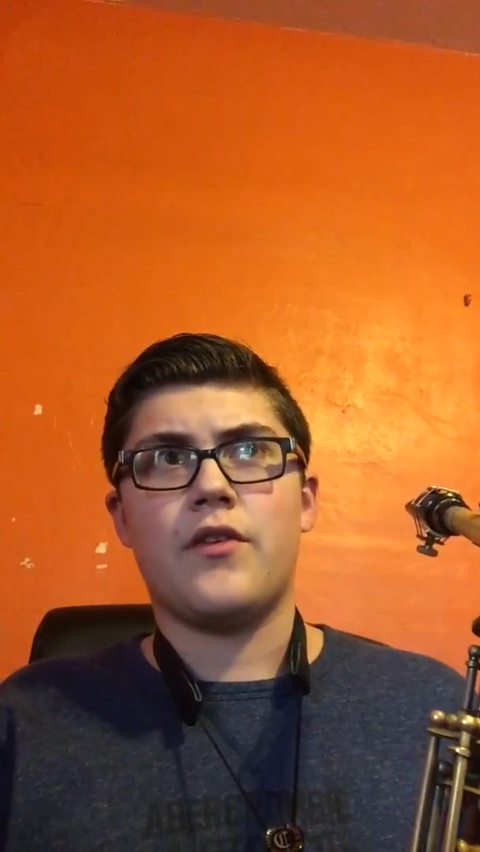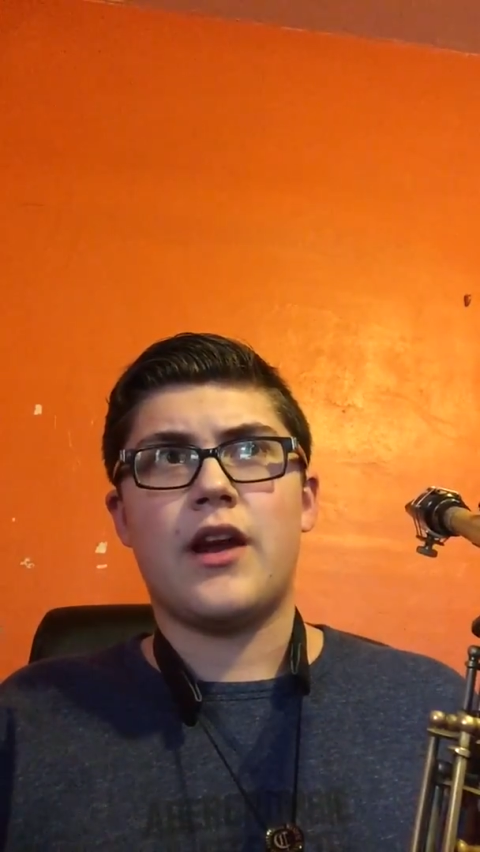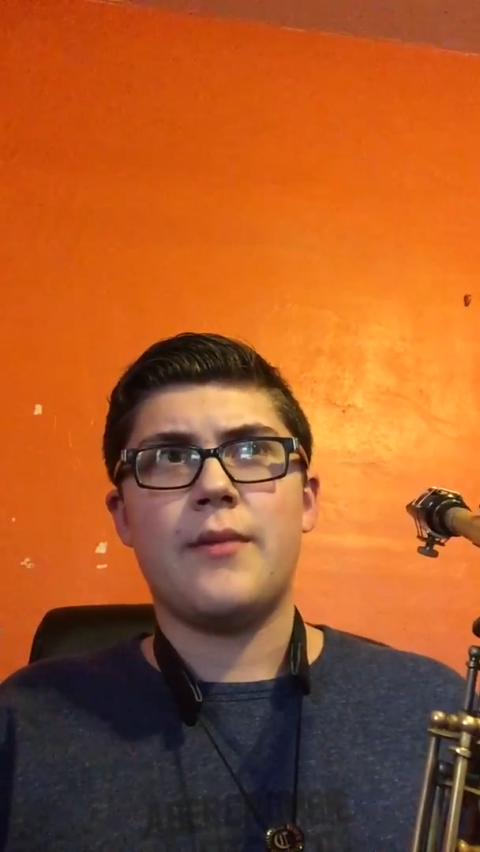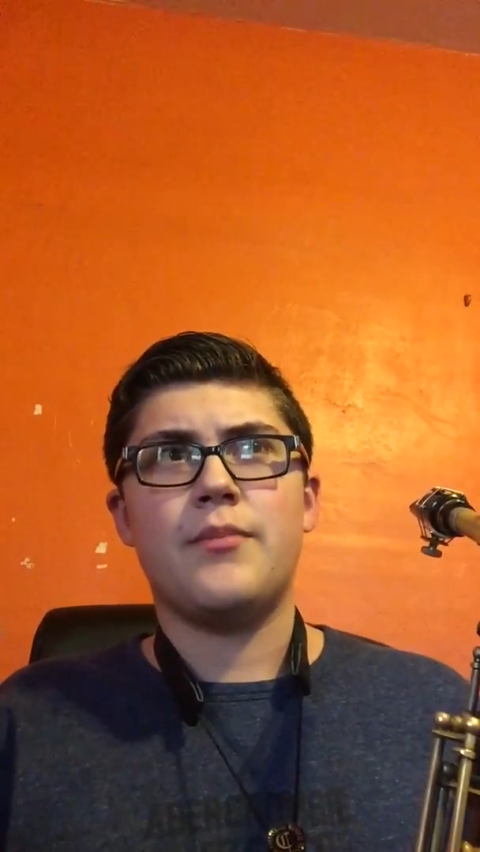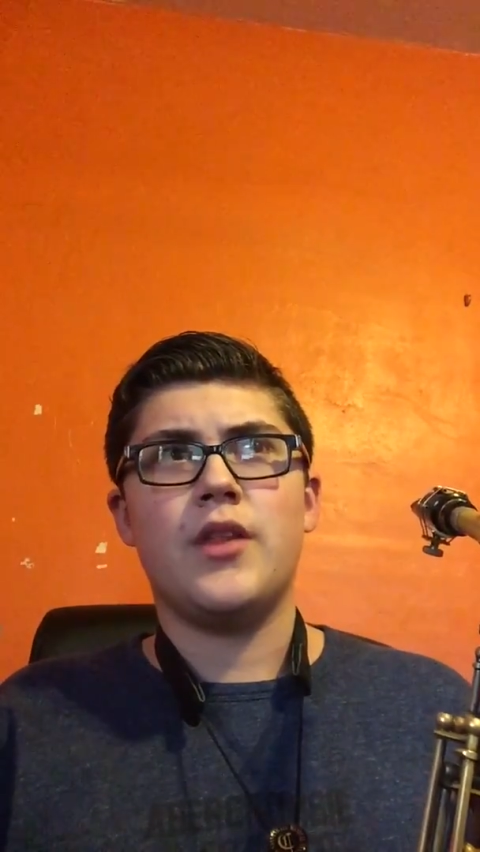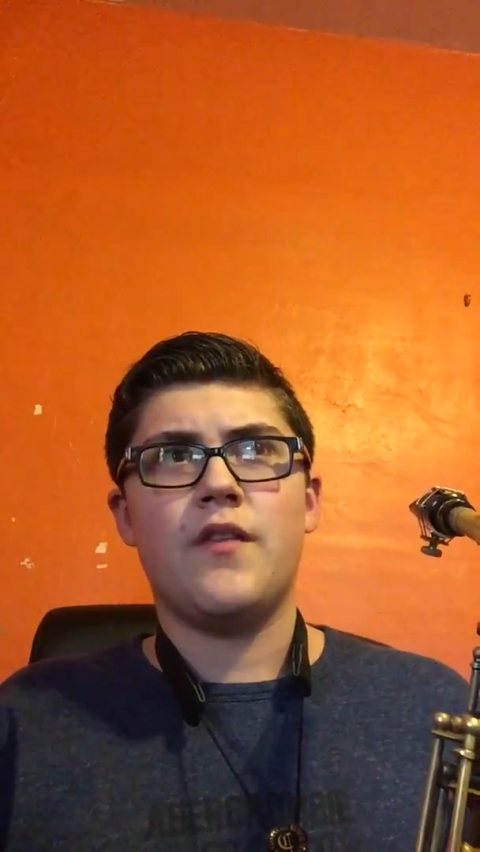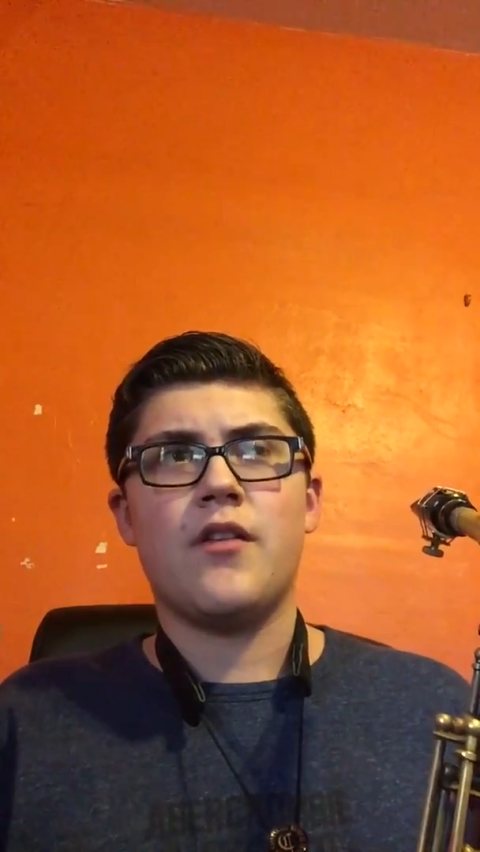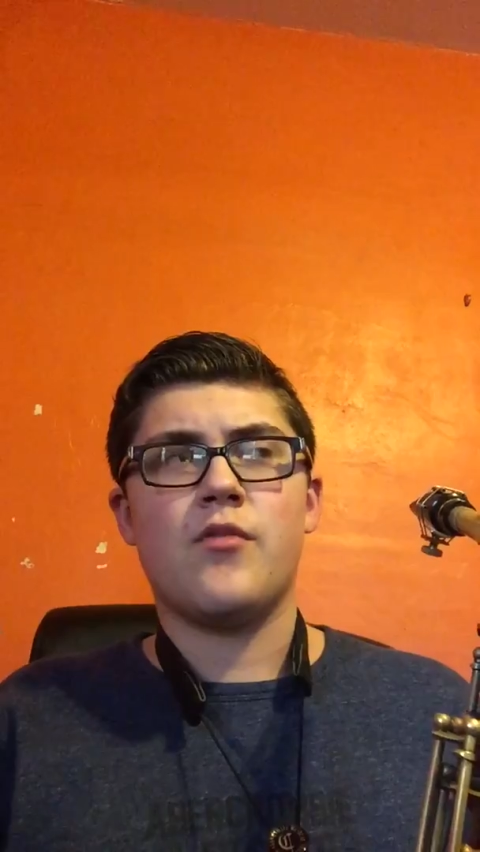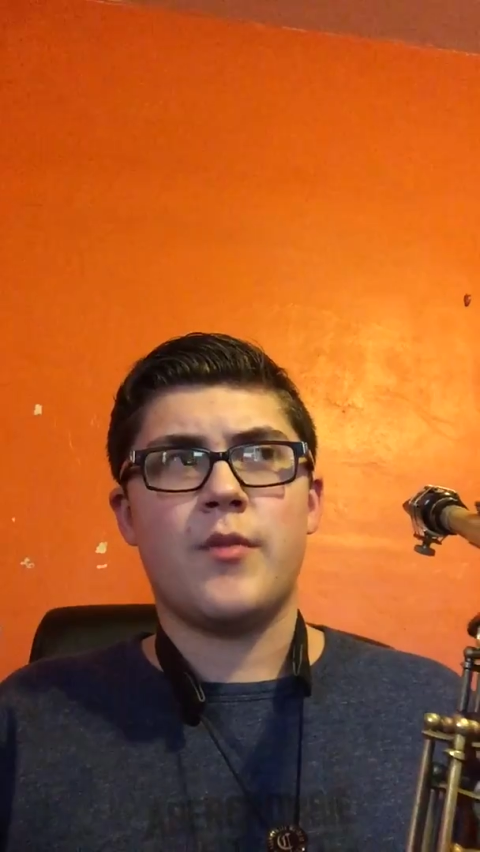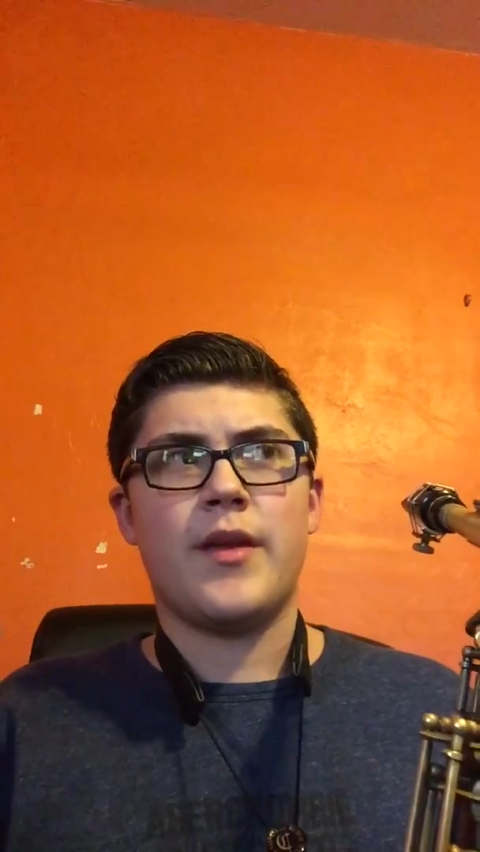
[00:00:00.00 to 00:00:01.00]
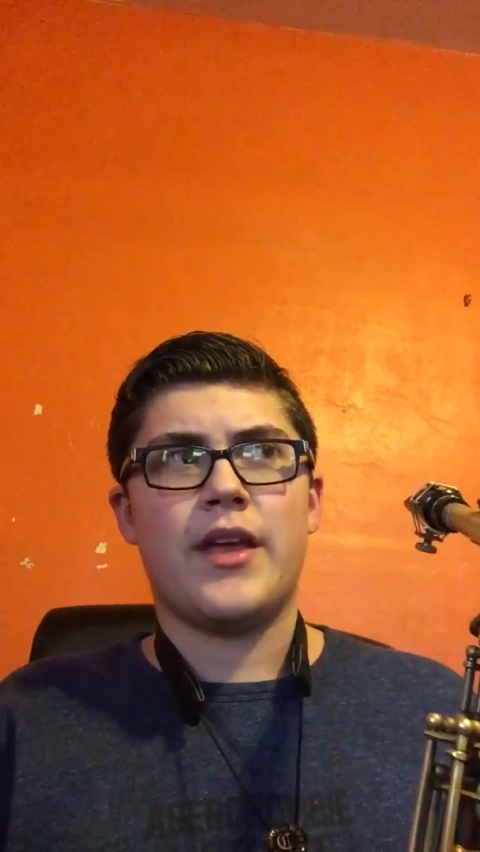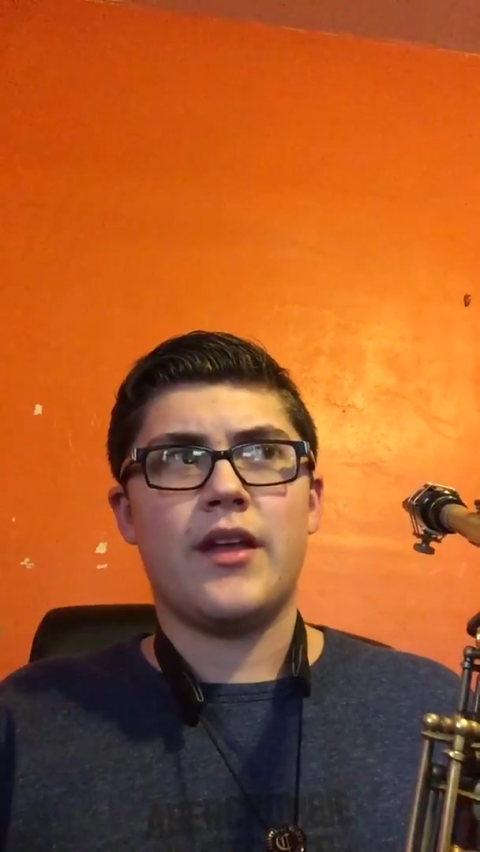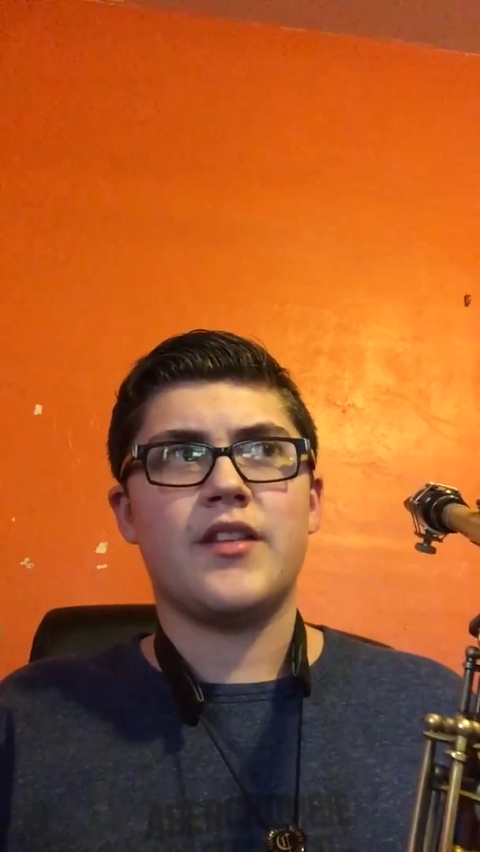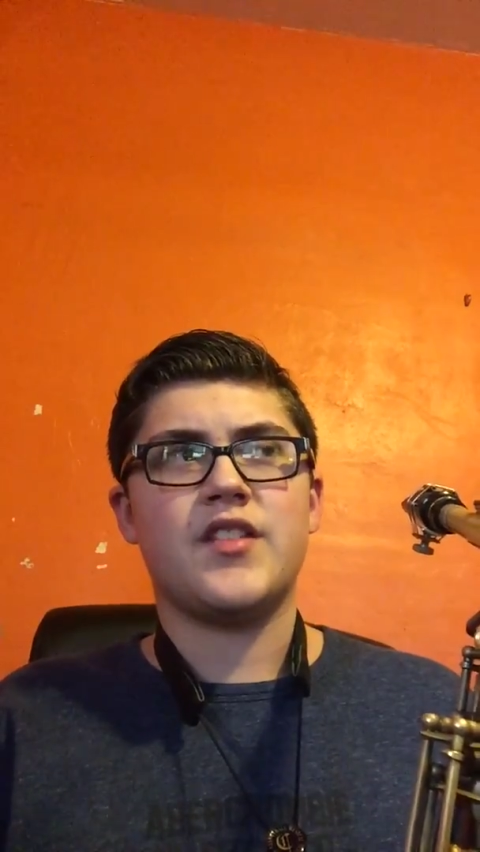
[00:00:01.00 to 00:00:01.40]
and I believe I will be making a